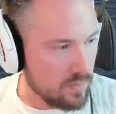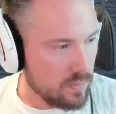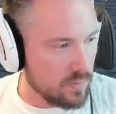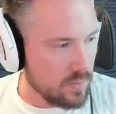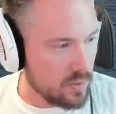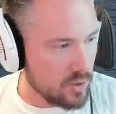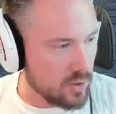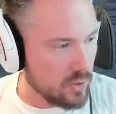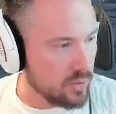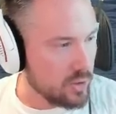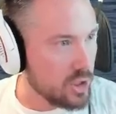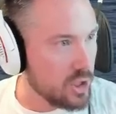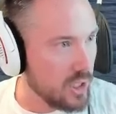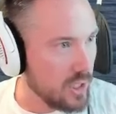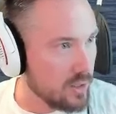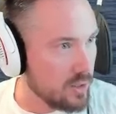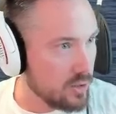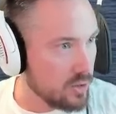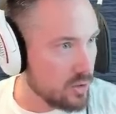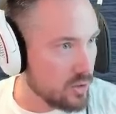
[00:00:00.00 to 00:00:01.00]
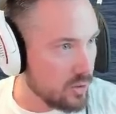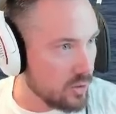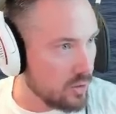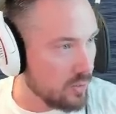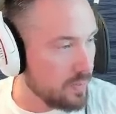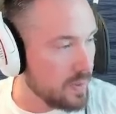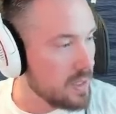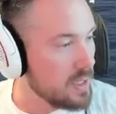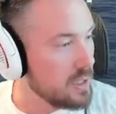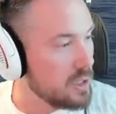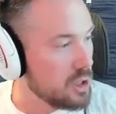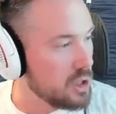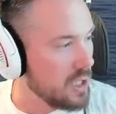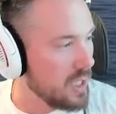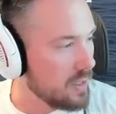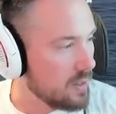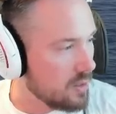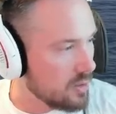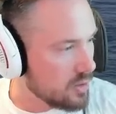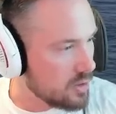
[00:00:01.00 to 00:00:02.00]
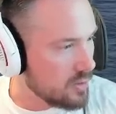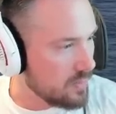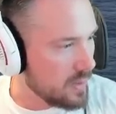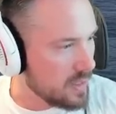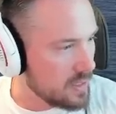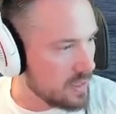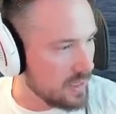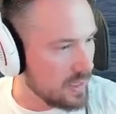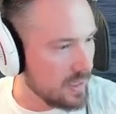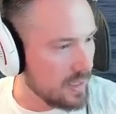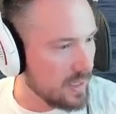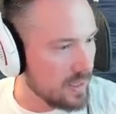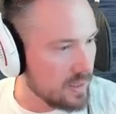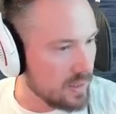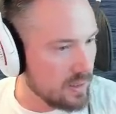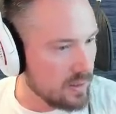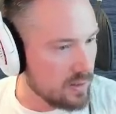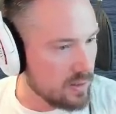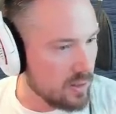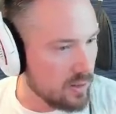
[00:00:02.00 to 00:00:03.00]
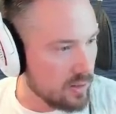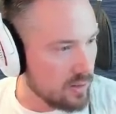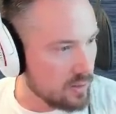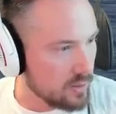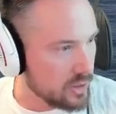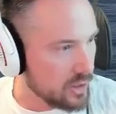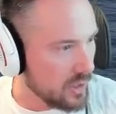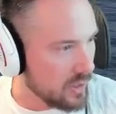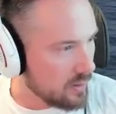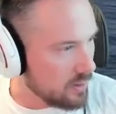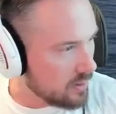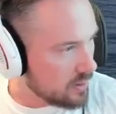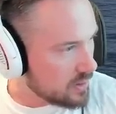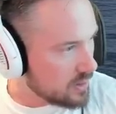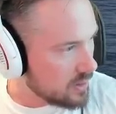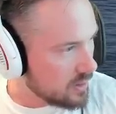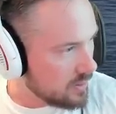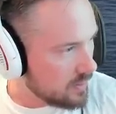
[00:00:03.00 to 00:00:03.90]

So it shatters or open? It shatters. You basically get internal shatters.